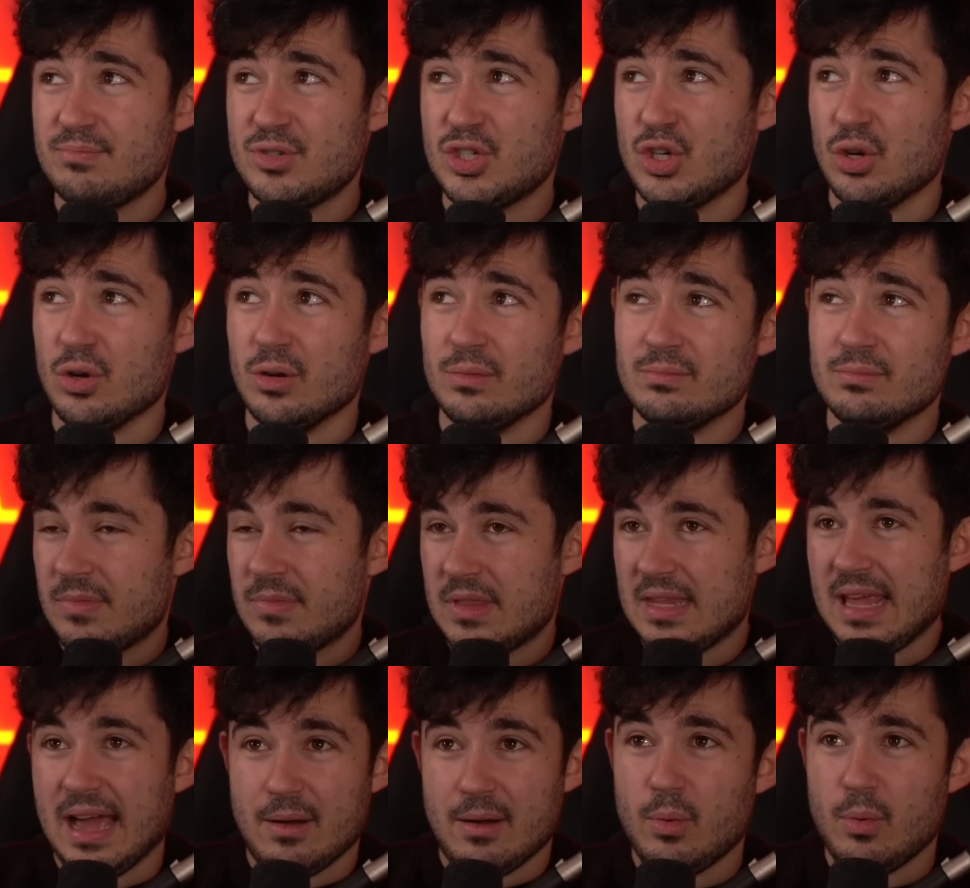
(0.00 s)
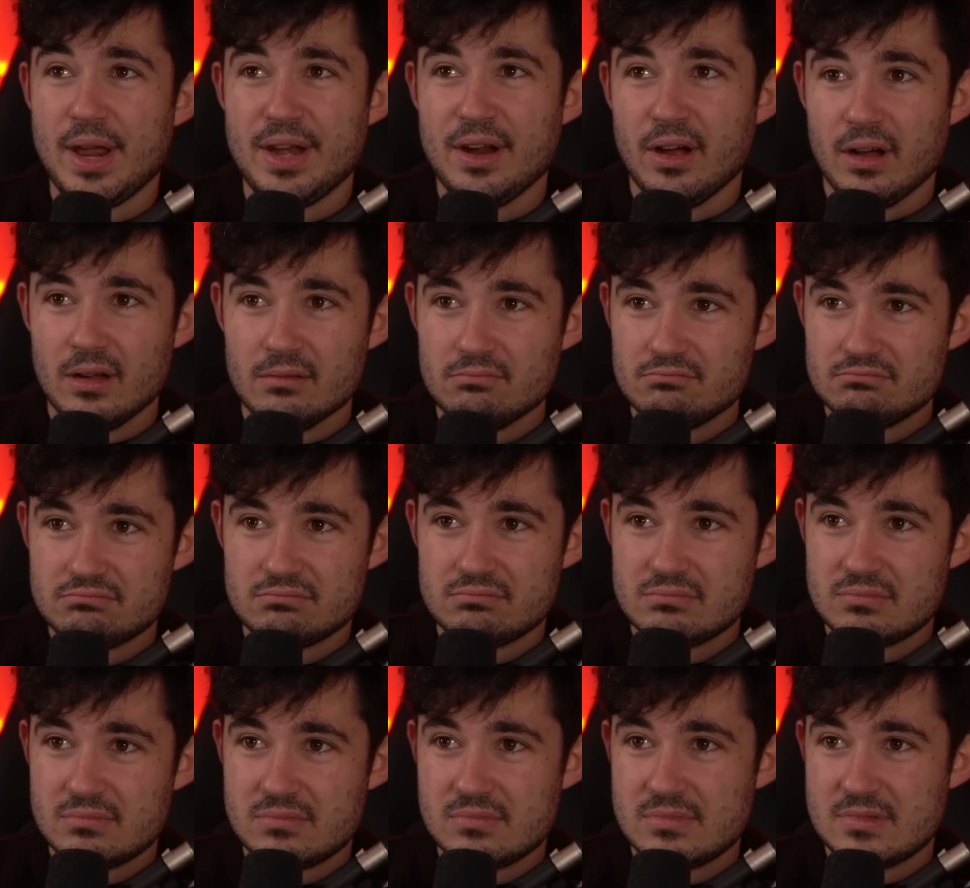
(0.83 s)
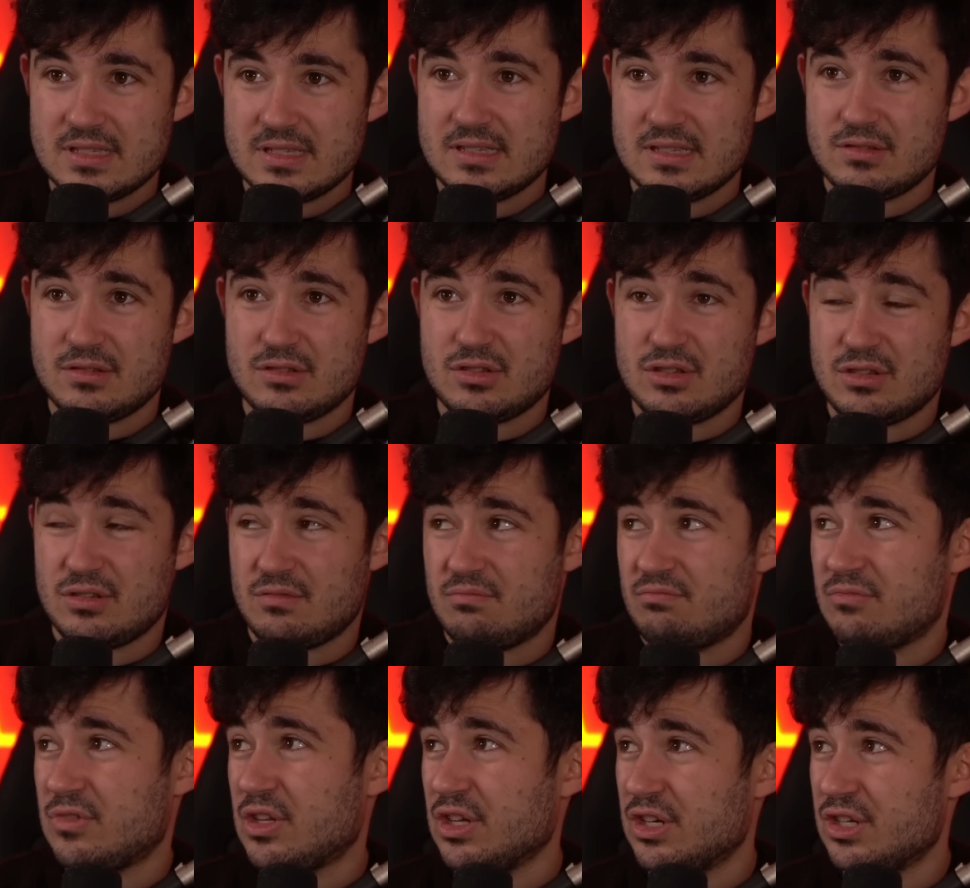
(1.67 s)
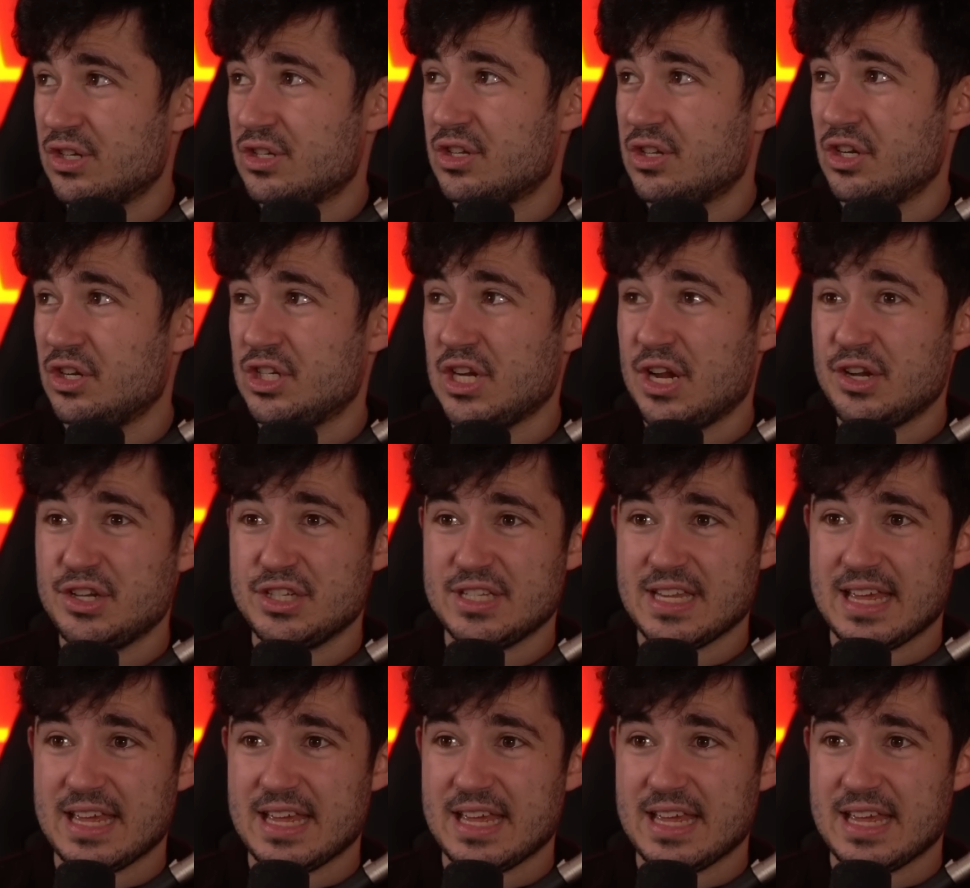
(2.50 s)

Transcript: Sure, yeah, why not? It's good to change as